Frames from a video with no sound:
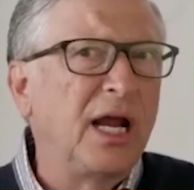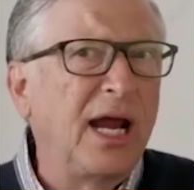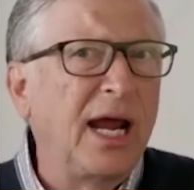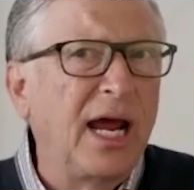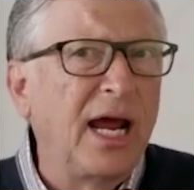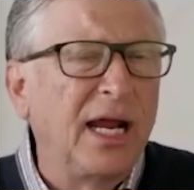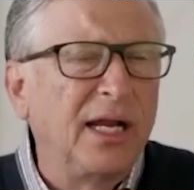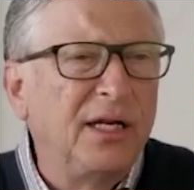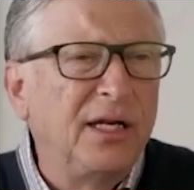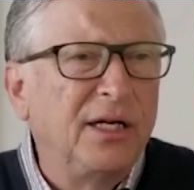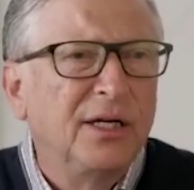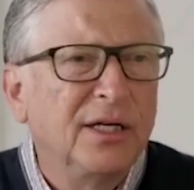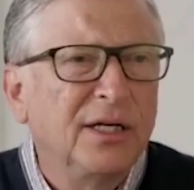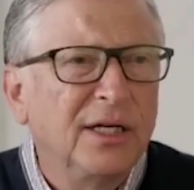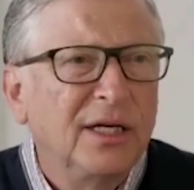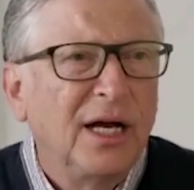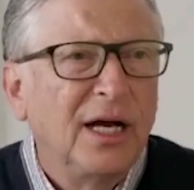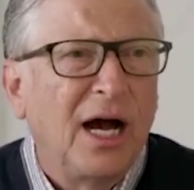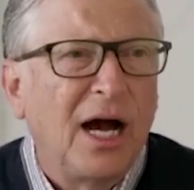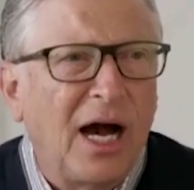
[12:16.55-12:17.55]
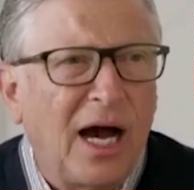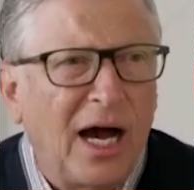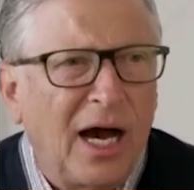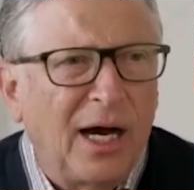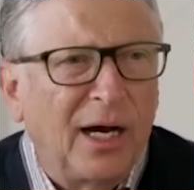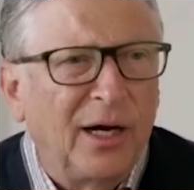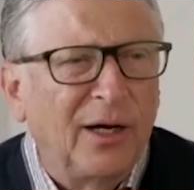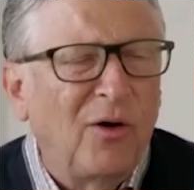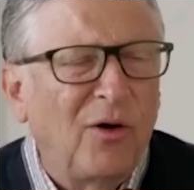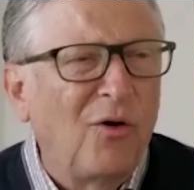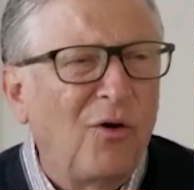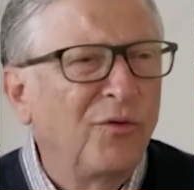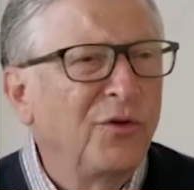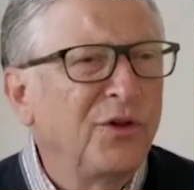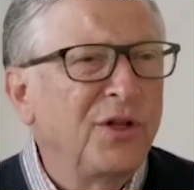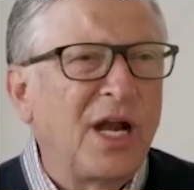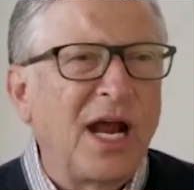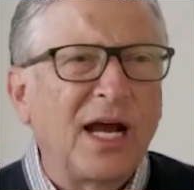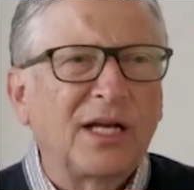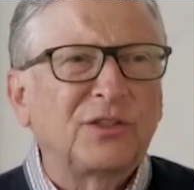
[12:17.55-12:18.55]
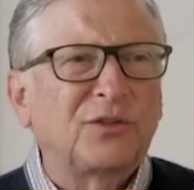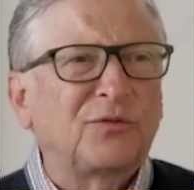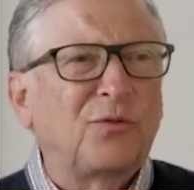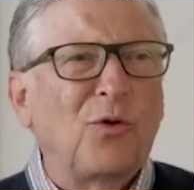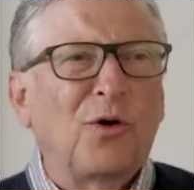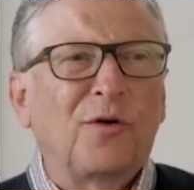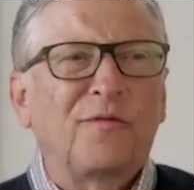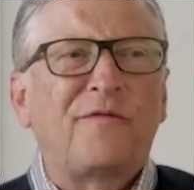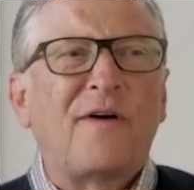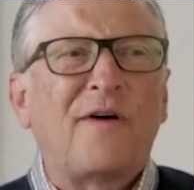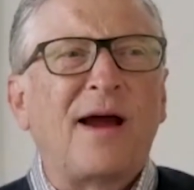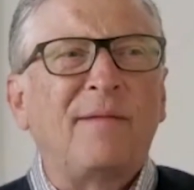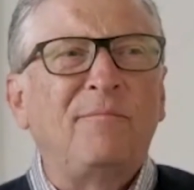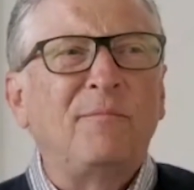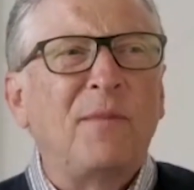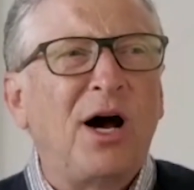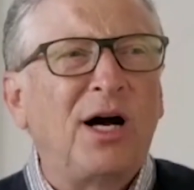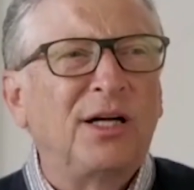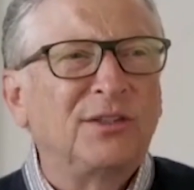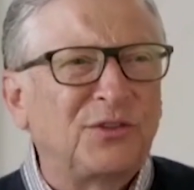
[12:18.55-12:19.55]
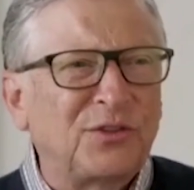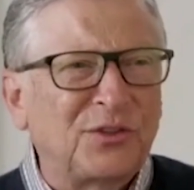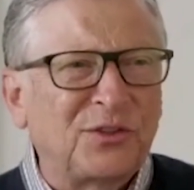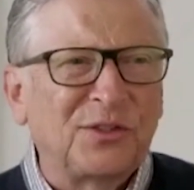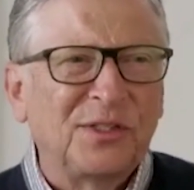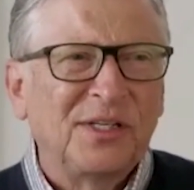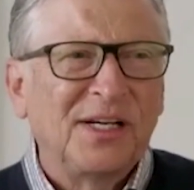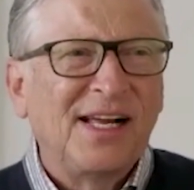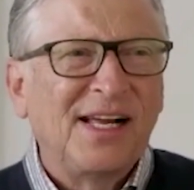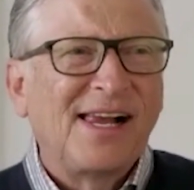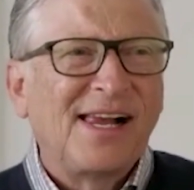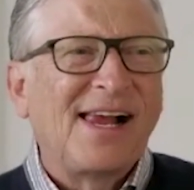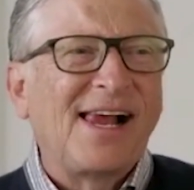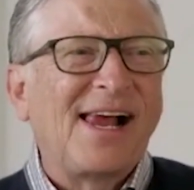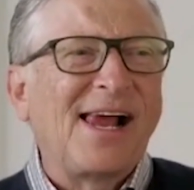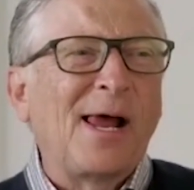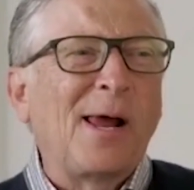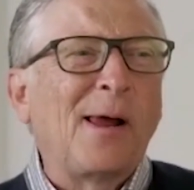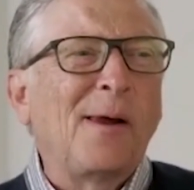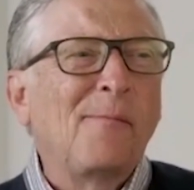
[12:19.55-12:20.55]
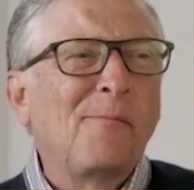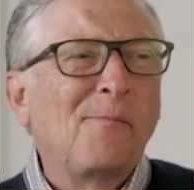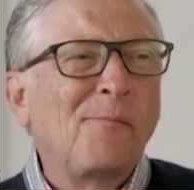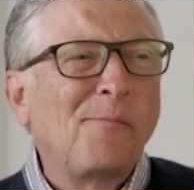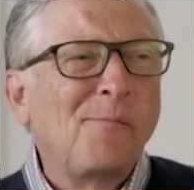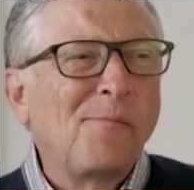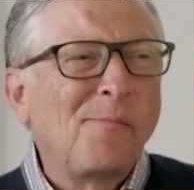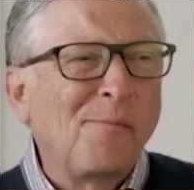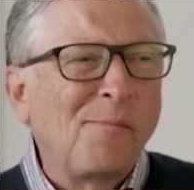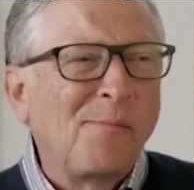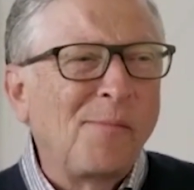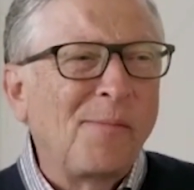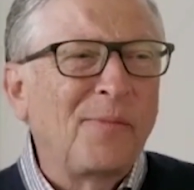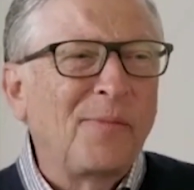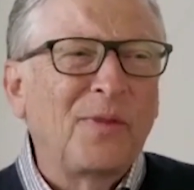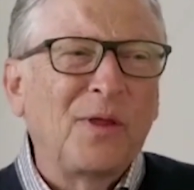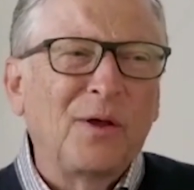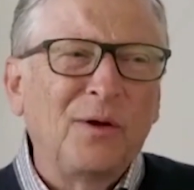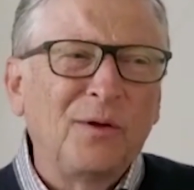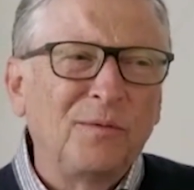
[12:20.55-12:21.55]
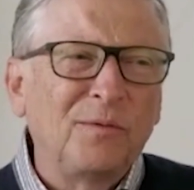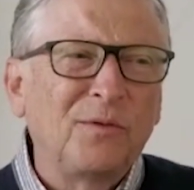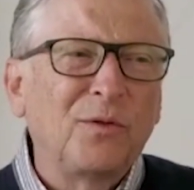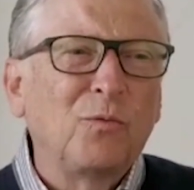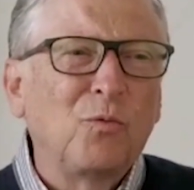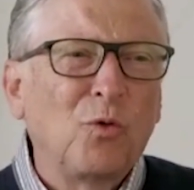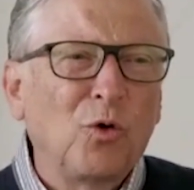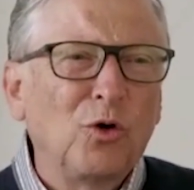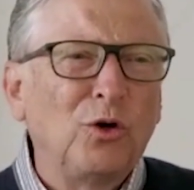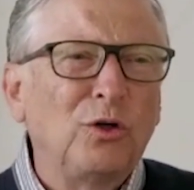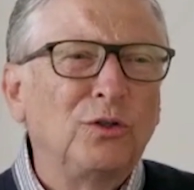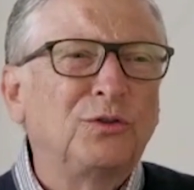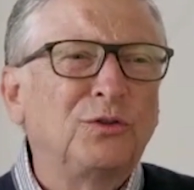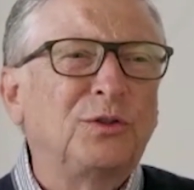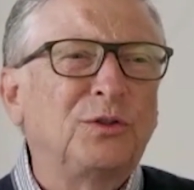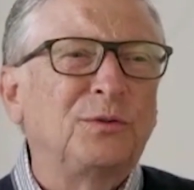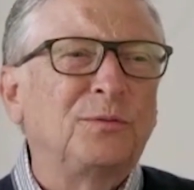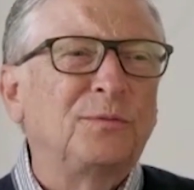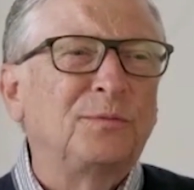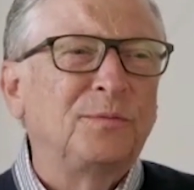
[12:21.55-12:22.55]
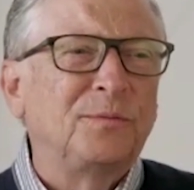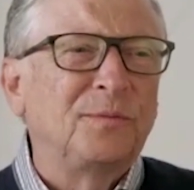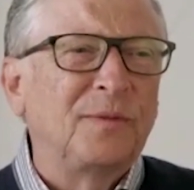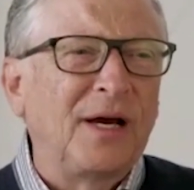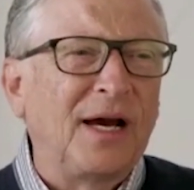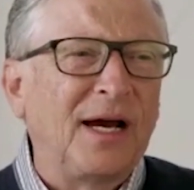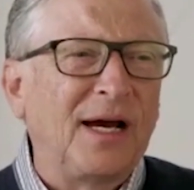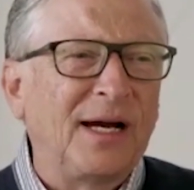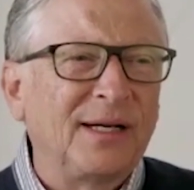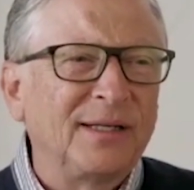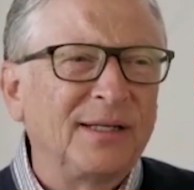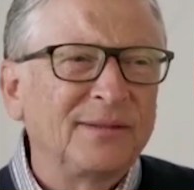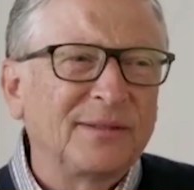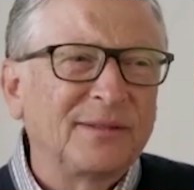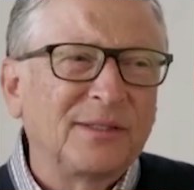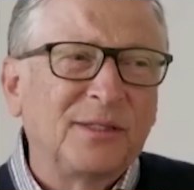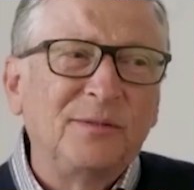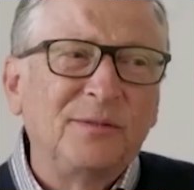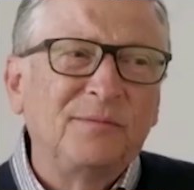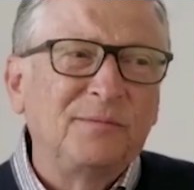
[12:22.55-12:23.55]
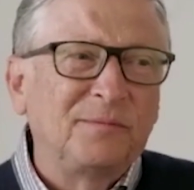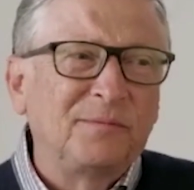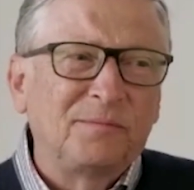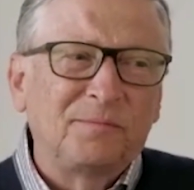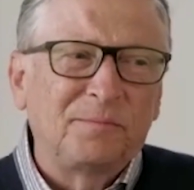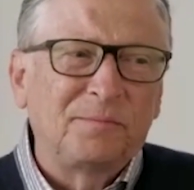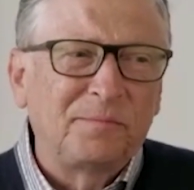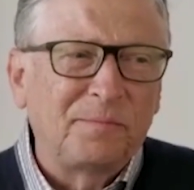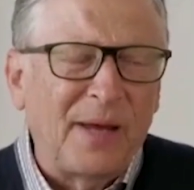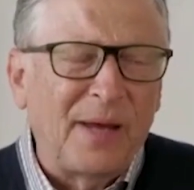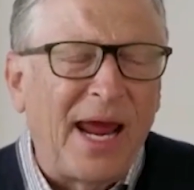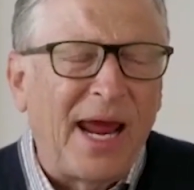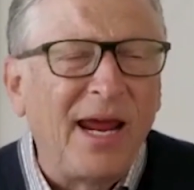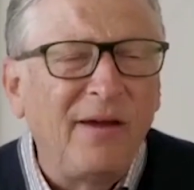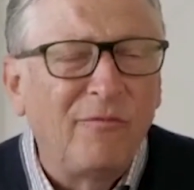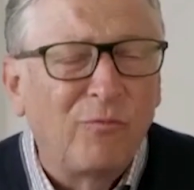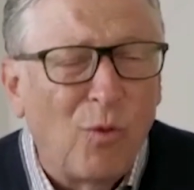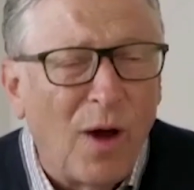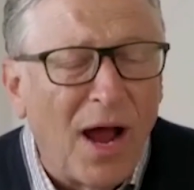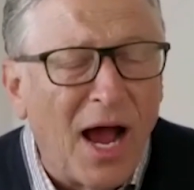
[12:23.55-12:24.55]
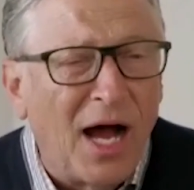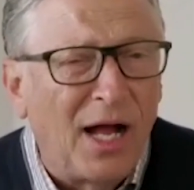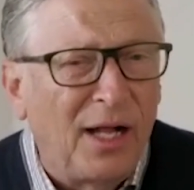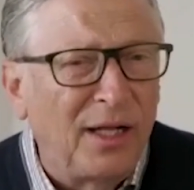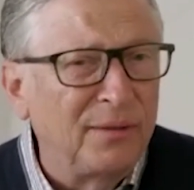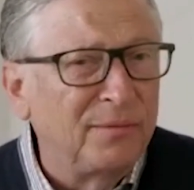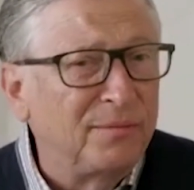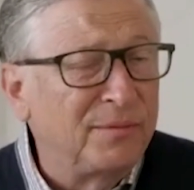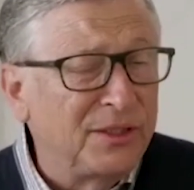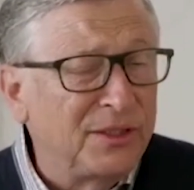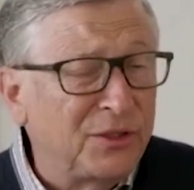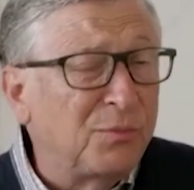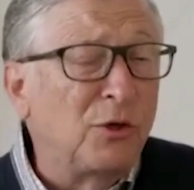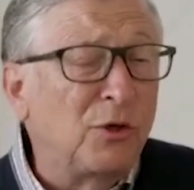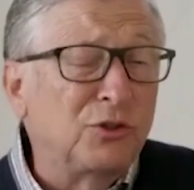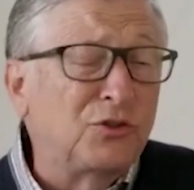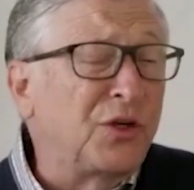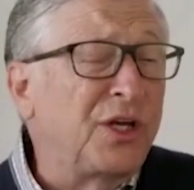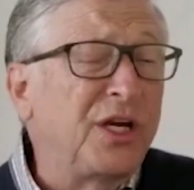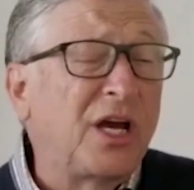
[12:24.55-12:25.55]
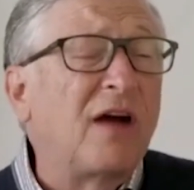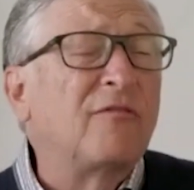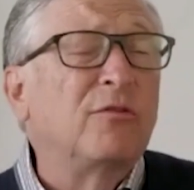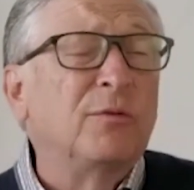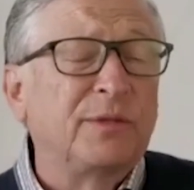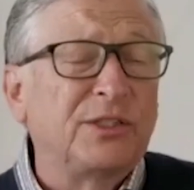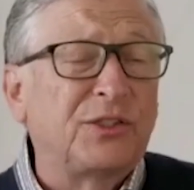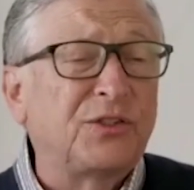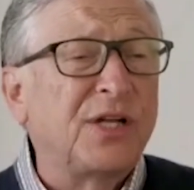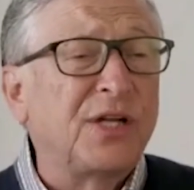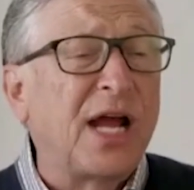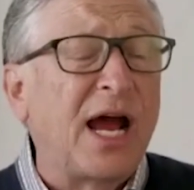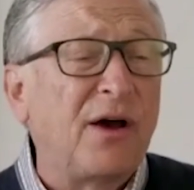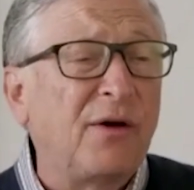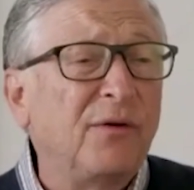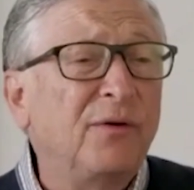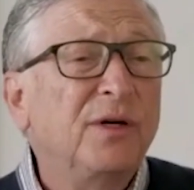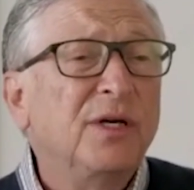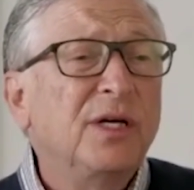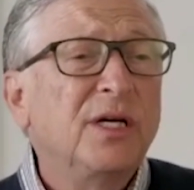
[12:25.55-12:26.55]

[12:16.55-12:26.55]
And over the next 4 or 5 months, the world can behave well. It's mostly governments now